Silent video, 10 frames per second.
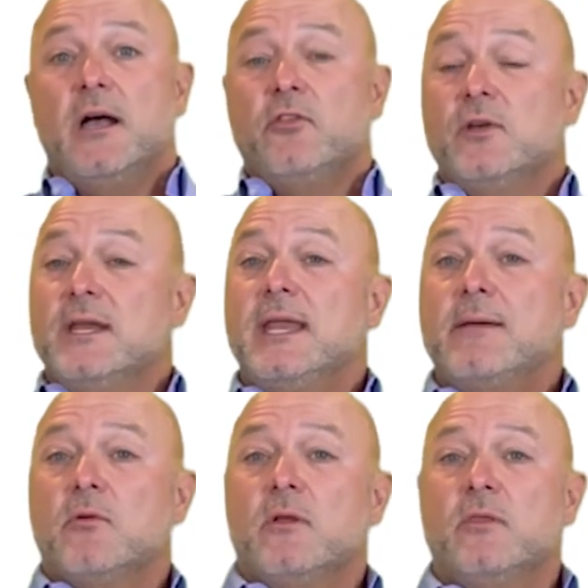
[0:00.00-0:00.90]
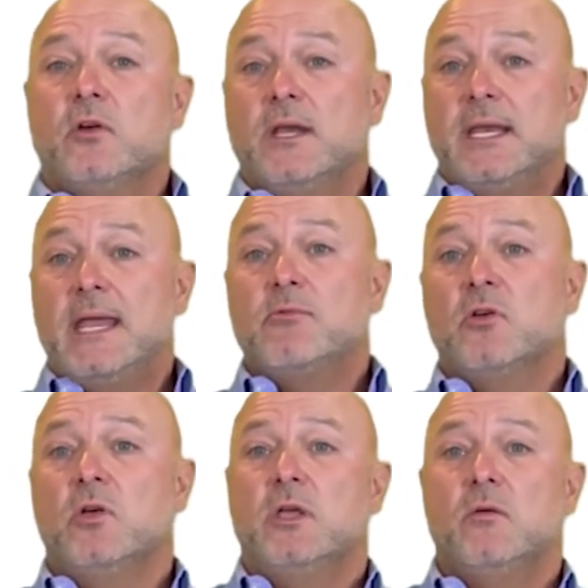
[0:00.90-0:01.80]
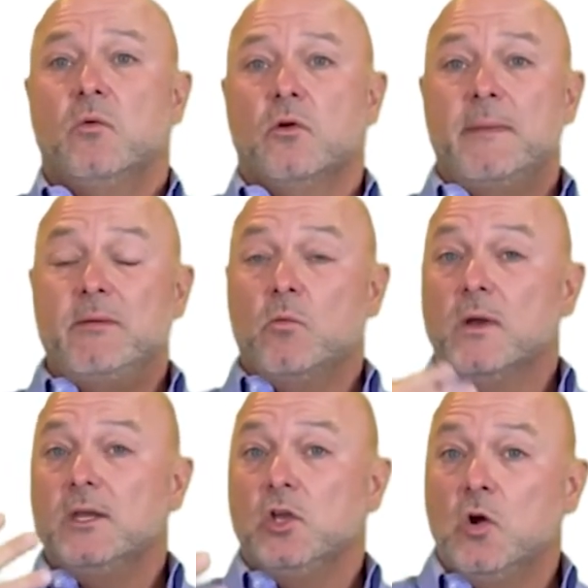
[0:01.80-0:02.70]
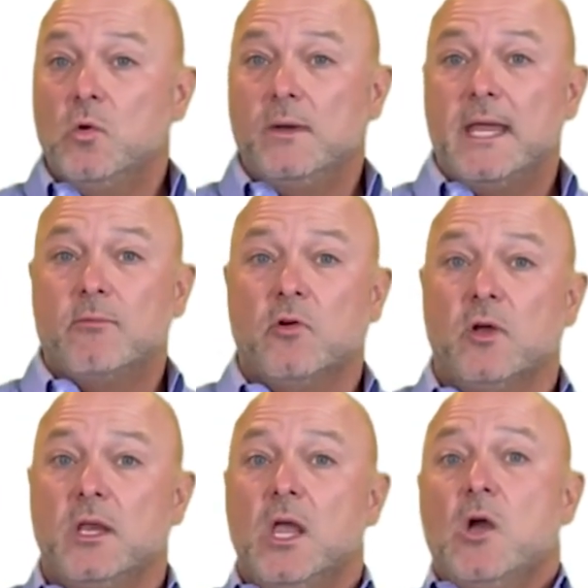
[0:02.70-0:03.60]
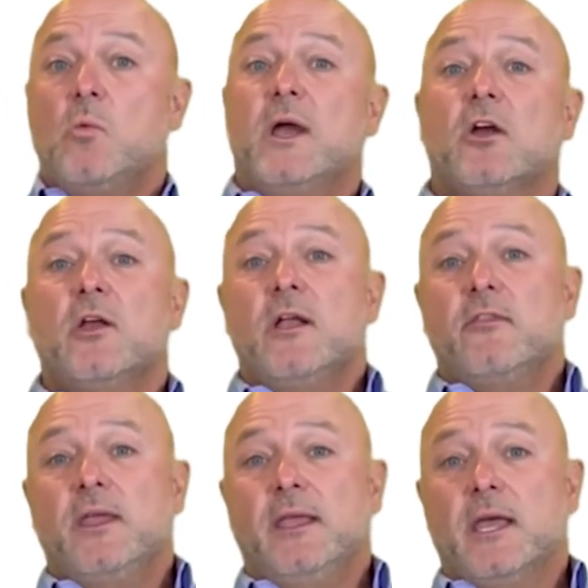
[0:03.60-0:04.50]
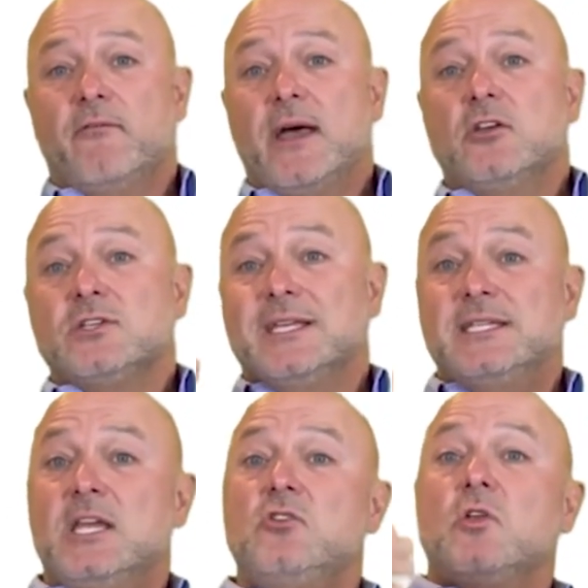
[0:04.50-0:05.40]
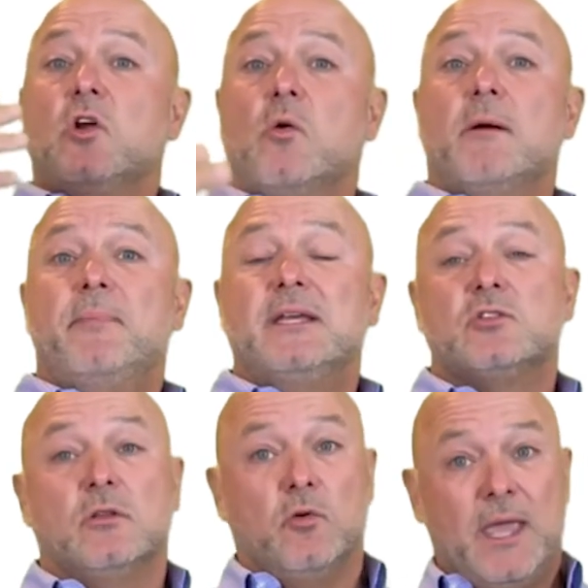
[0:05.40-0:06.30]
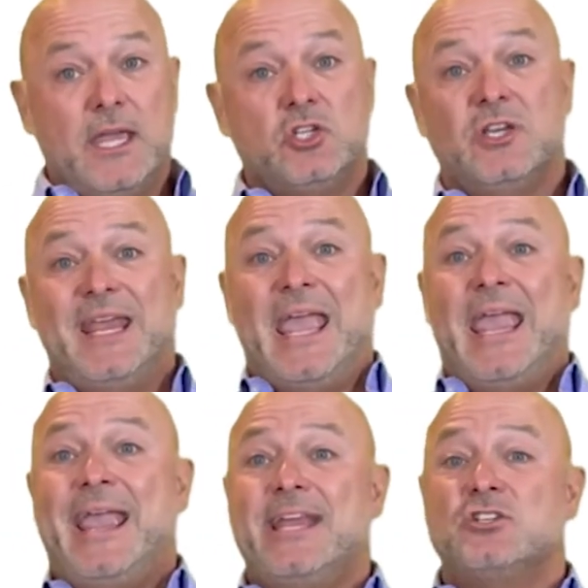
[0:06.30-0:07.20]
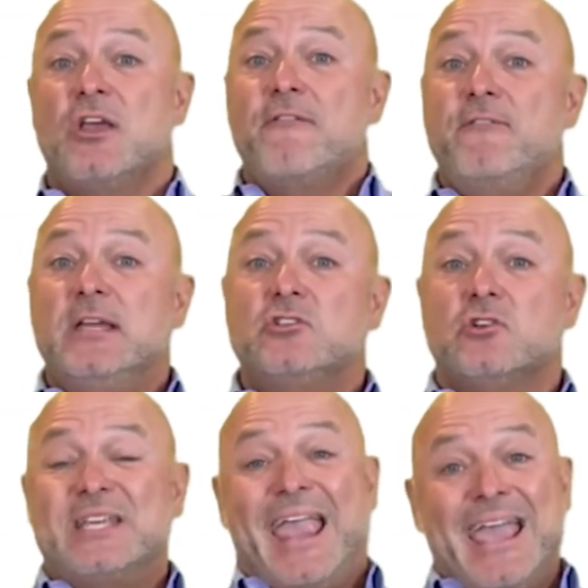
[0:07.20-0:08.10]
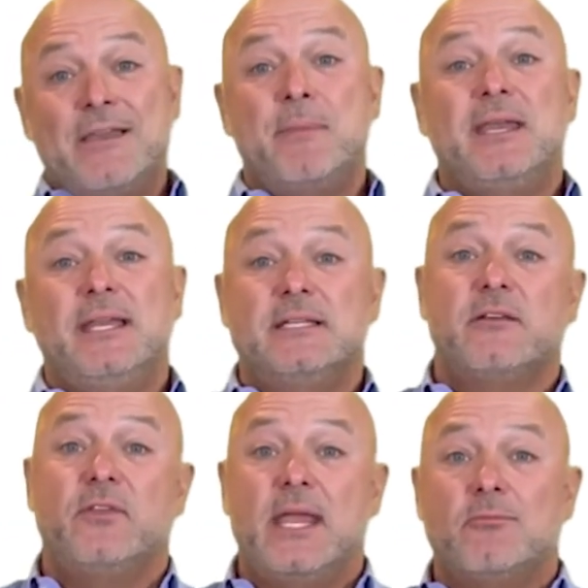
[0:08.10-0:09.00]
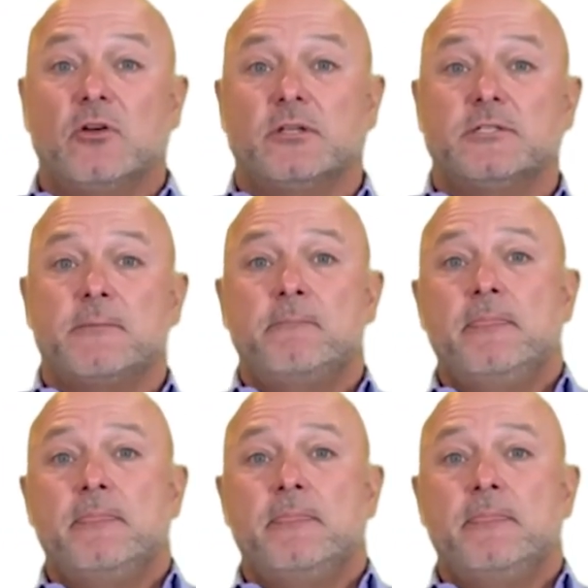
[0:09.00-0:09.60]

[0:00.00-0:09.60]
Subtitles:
they're in a neighborhood or maybe wanting to go to a neighborhood where the values continue to go up based on location, age, features, and amenities of the neighborhoods.